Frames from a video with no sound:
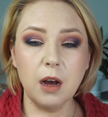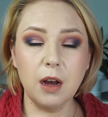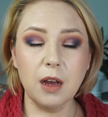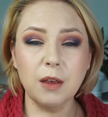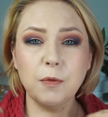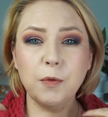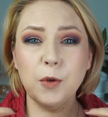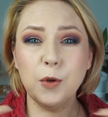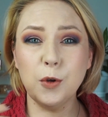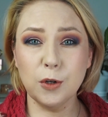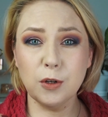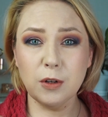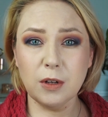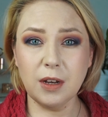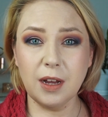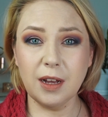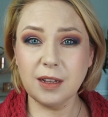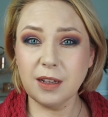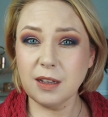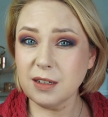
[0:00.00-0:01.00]
If you don't
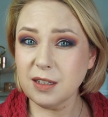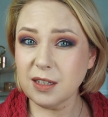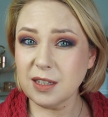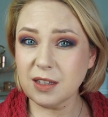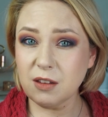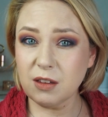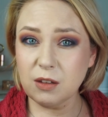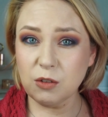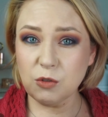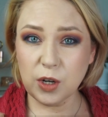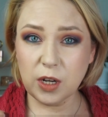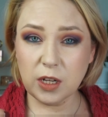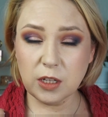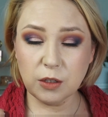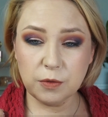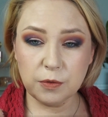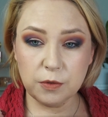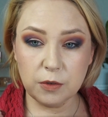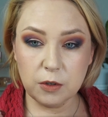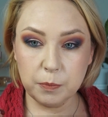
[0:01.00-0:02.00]
like
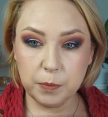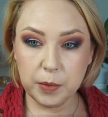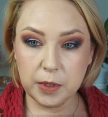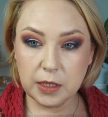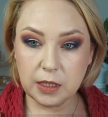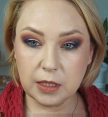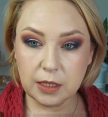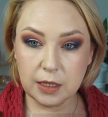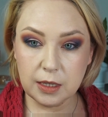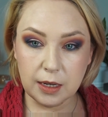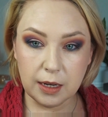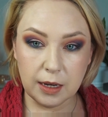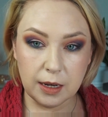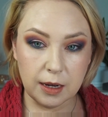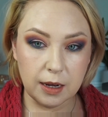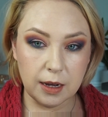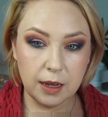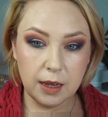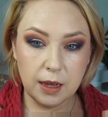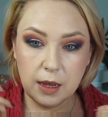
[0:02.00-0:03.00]
transfer. But
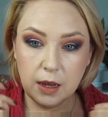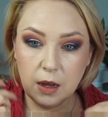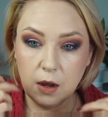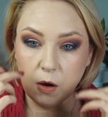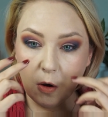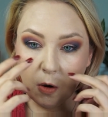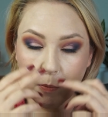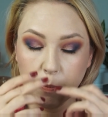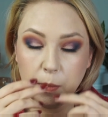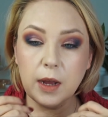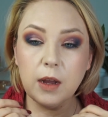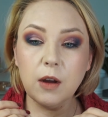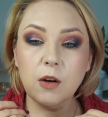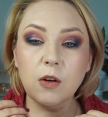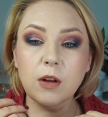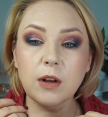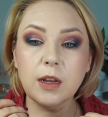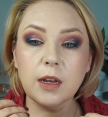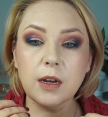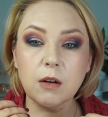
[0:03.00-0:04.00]
on my
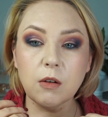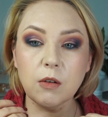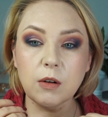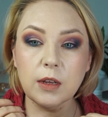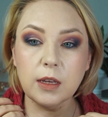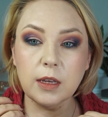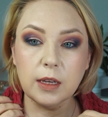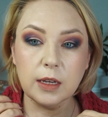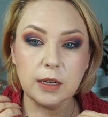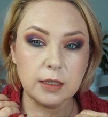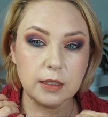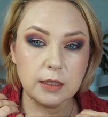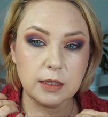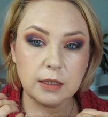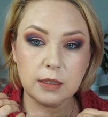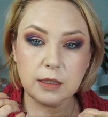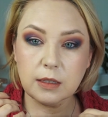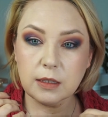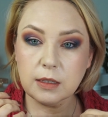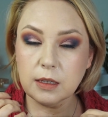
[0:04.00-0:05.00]
oily
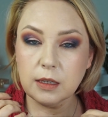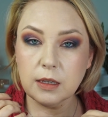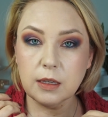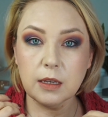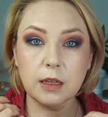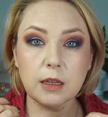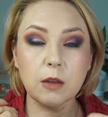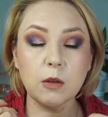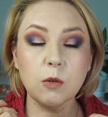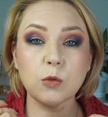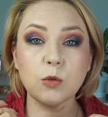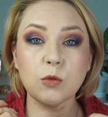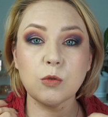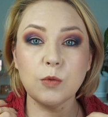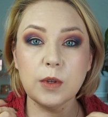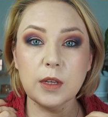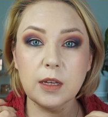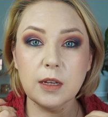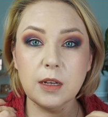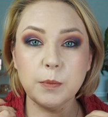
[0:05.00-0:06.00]
areas, it looks
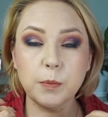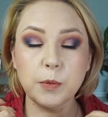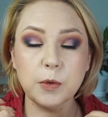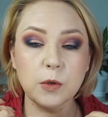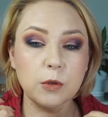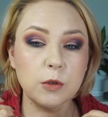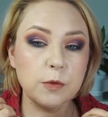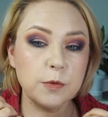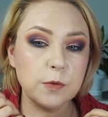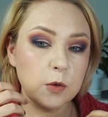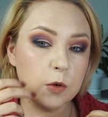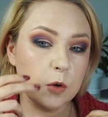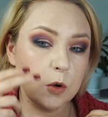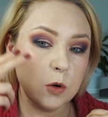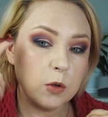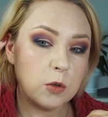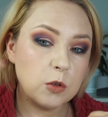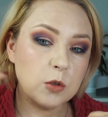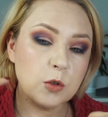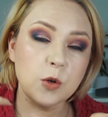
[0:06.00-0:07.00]
really beautiful.
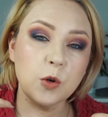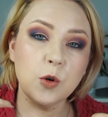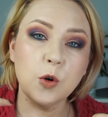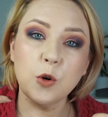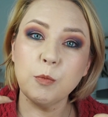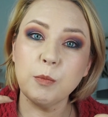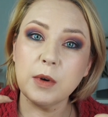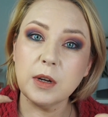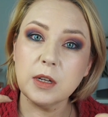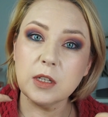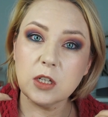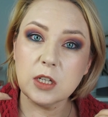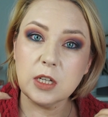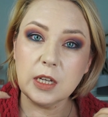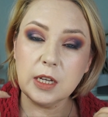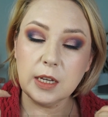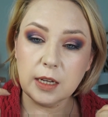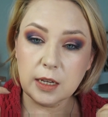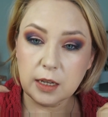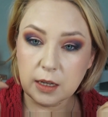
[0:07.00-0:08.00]
Also on my
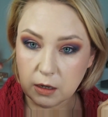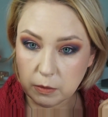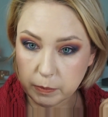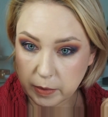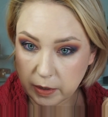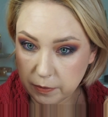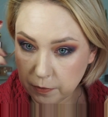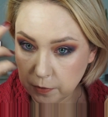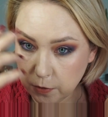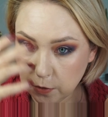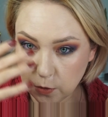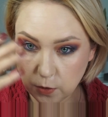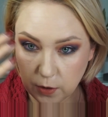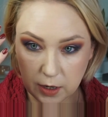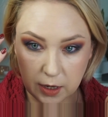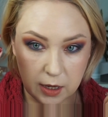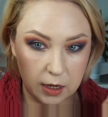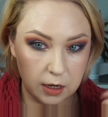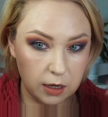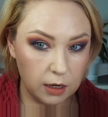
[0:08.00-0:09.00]
cheek, my
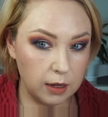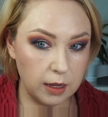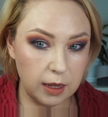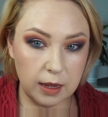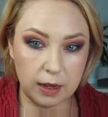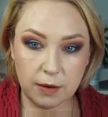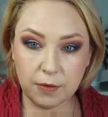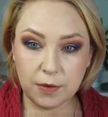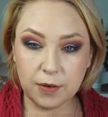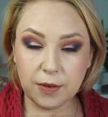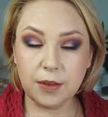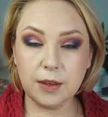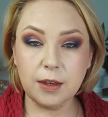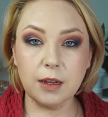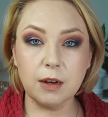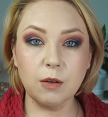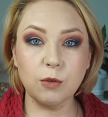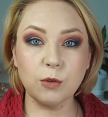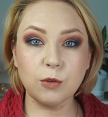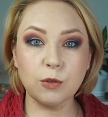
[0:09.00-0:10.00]
forehead,
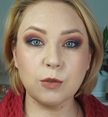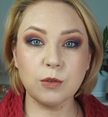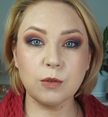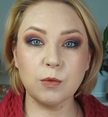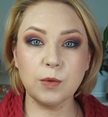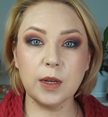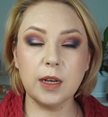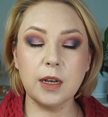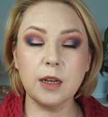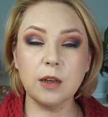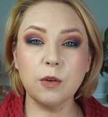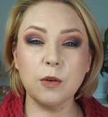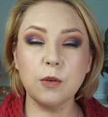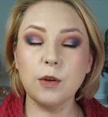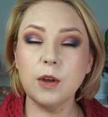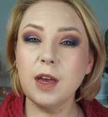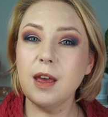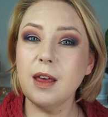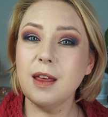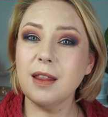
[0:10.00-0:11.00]
everything looks really good.
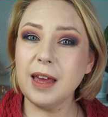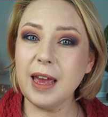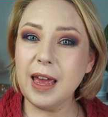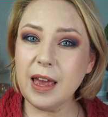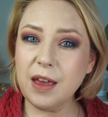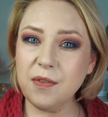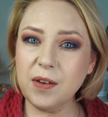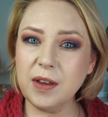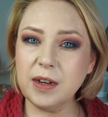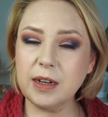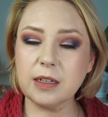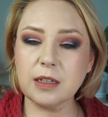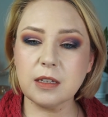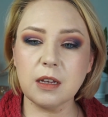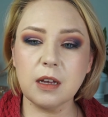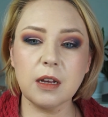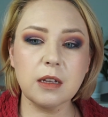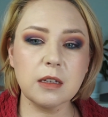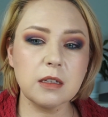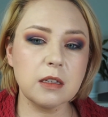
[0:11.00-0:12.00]
The heaviness
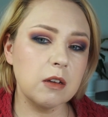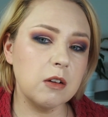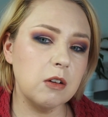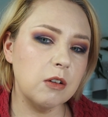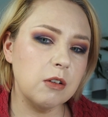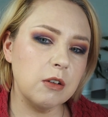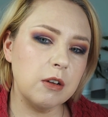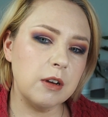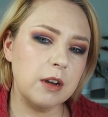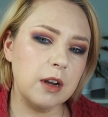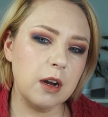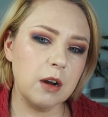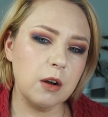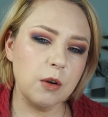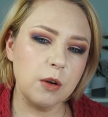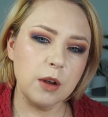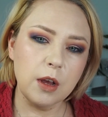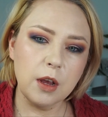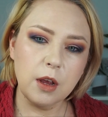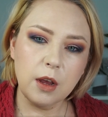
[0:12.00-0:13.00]
has gone
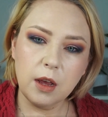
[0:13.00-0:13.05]
down.